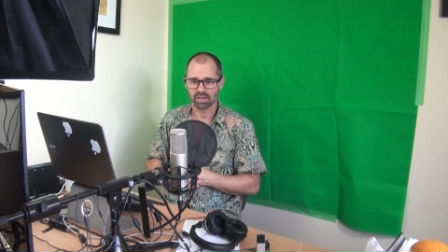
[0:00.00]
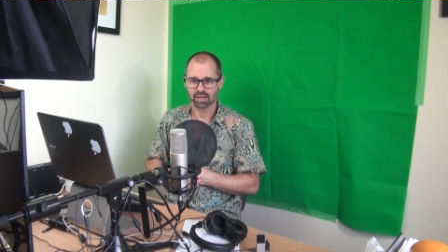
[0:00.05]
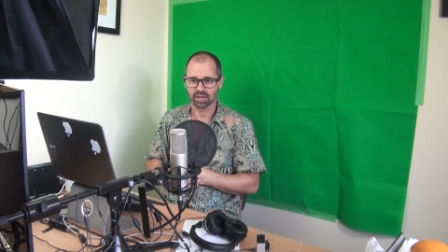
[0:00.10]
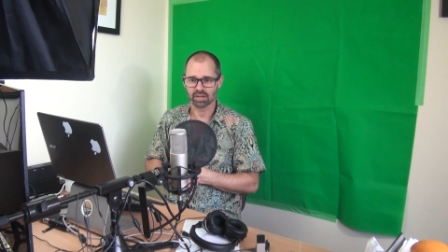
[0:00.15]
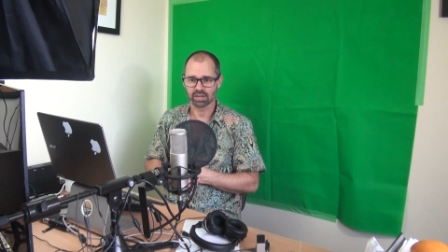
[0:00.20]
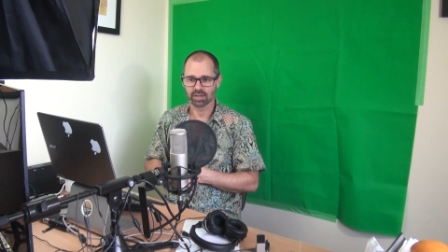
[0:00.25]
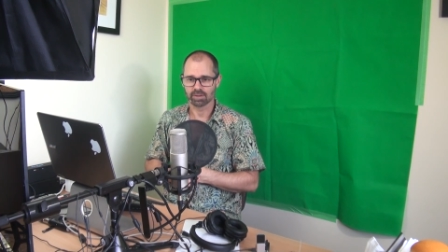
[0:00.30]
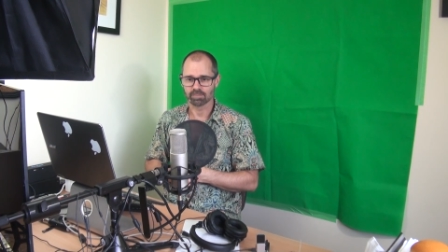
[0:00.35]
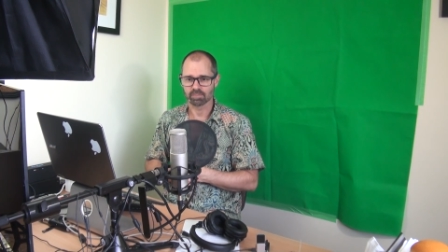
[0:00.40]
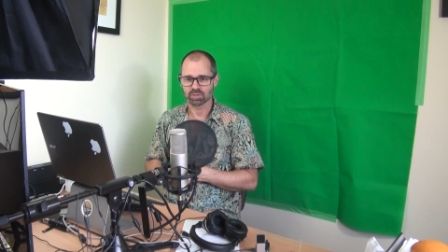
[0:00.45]

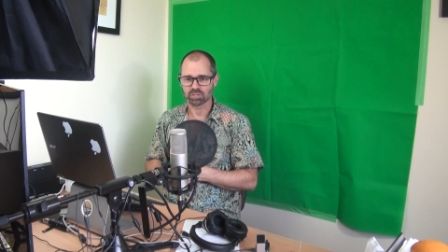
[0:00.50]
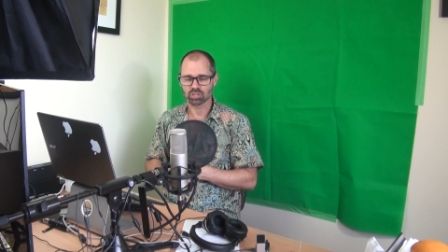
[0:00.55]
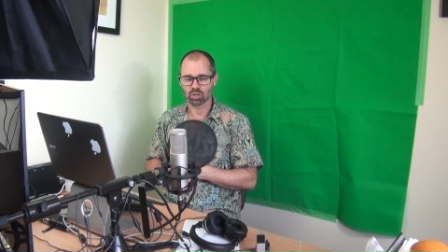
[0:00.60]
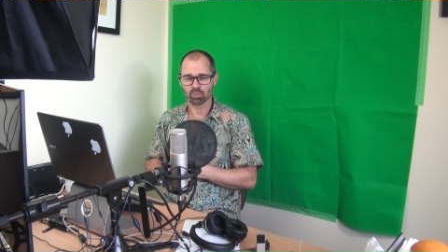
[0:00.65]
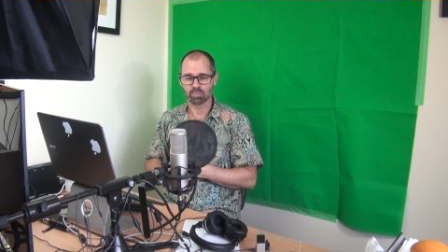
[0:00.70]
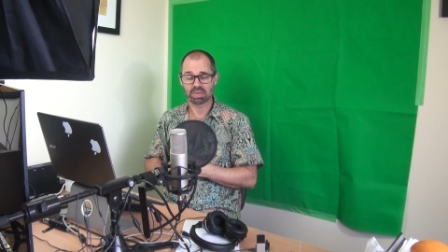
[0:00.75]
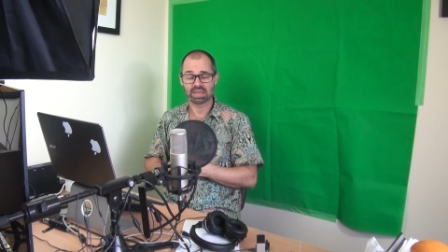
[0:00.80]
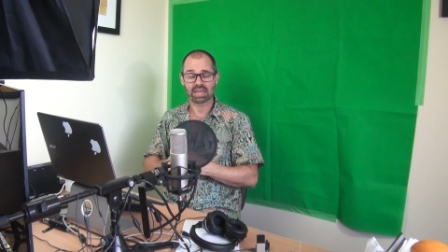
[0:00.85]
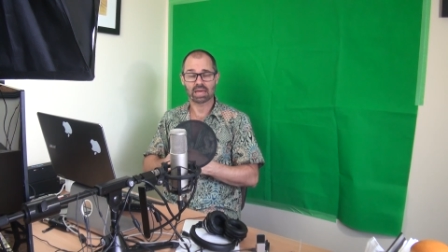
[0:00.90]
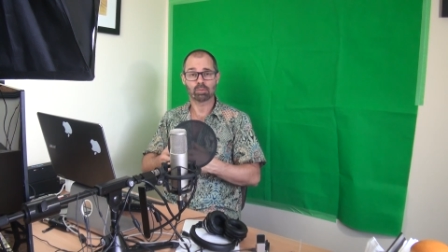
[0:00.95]
Um,
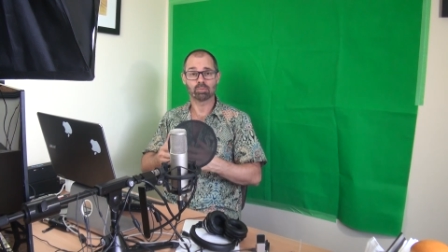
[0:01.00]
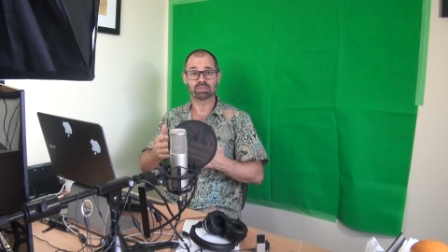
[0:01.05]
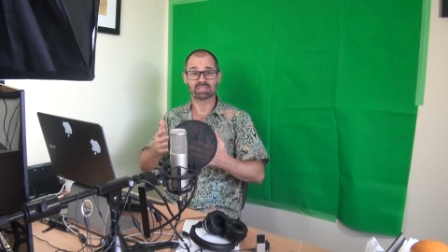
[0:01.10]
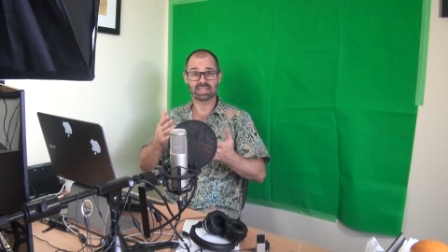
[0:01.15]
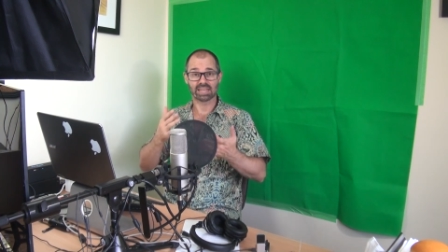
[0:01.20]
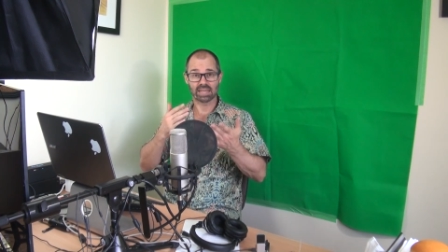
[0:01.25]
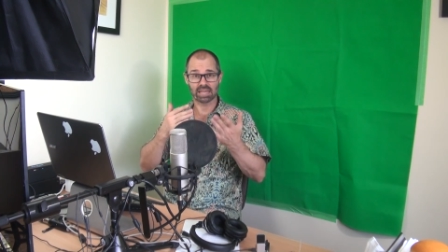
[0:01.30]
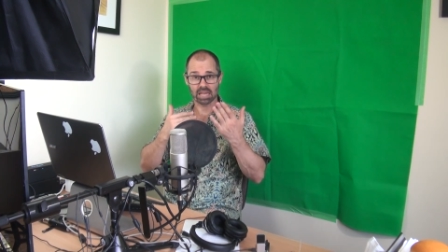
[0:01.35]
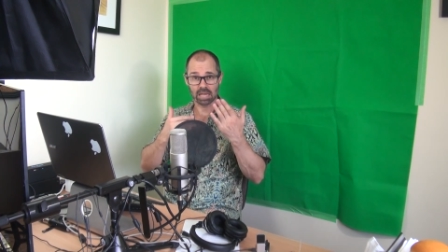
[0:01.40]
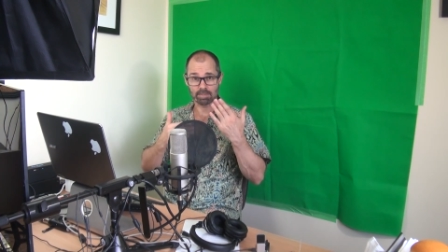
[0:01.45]
so being able to
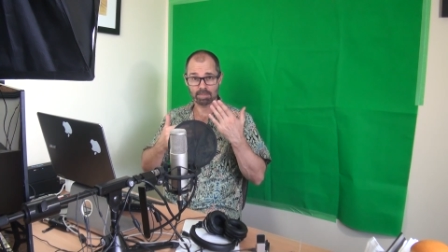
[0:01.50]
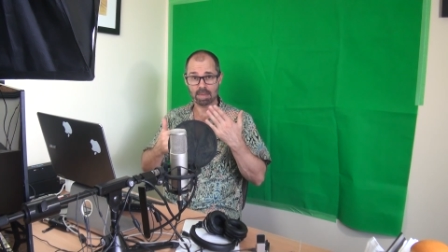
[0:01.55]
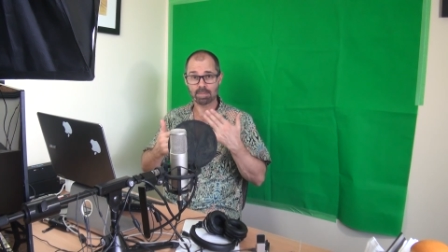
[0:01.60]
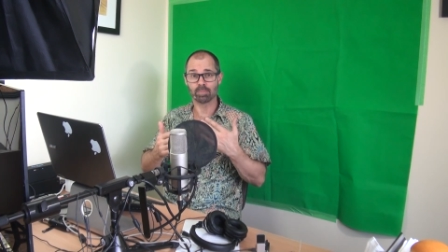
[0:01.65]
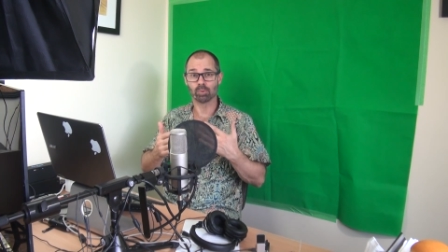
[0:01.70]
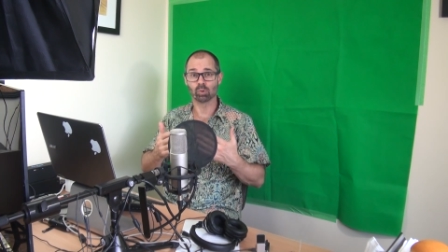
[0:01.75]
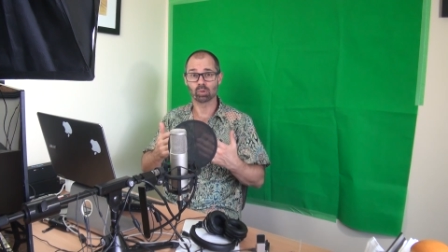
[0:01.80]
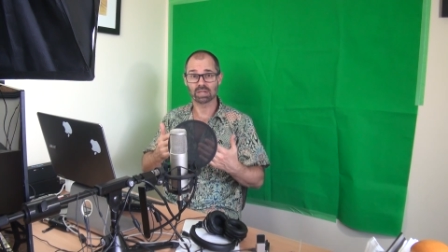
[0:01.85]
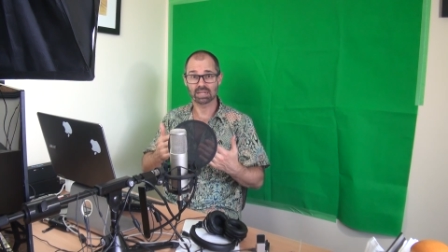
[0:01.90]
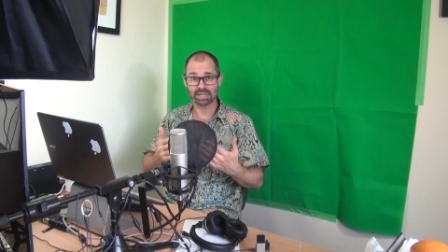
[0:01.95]
hear
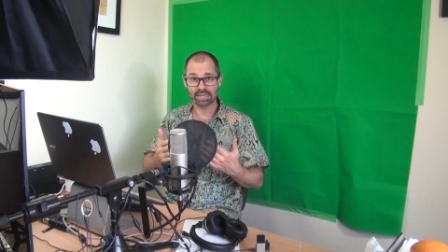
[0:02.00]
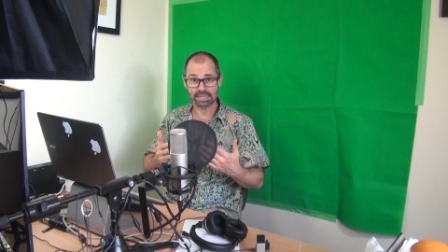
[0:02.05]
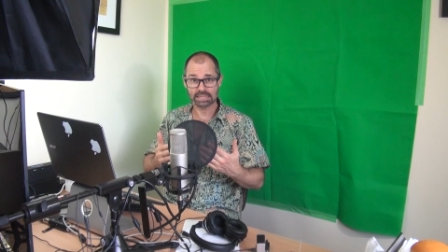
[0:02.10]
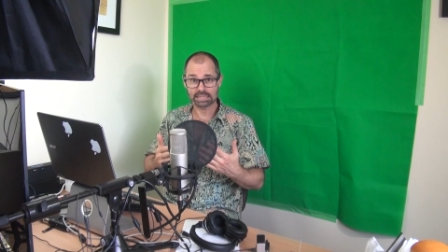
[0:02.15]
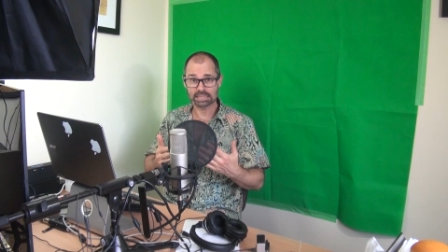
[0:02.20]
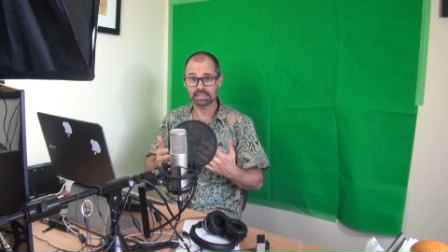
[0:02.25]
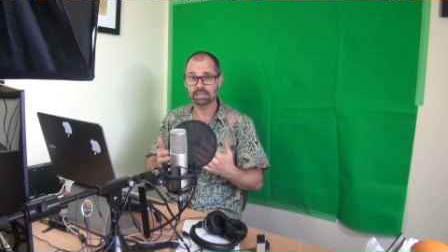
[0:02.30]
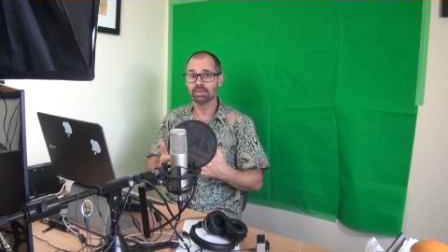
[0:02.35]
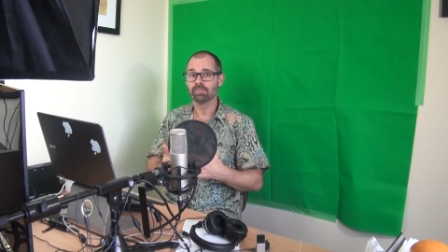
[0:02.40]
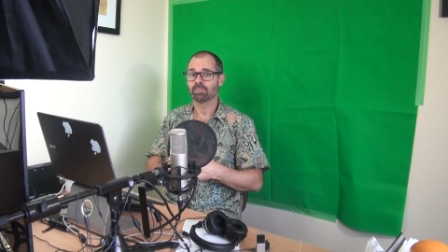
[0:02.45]
people
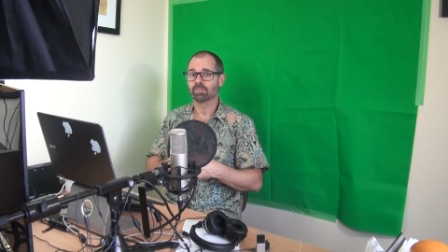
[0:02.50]
clearly